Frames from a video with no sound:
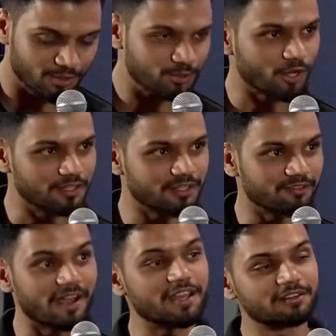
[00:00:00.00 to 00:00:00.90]
to join here.
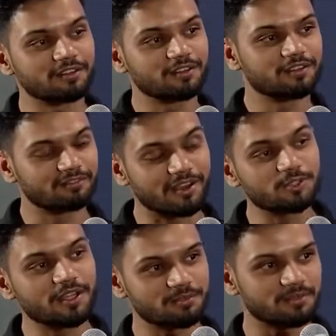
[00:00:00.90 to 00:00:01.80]
Why? Why
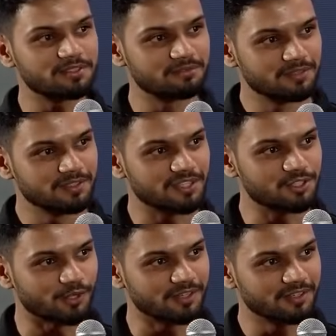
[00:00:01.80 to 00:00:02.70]
should I have my son join?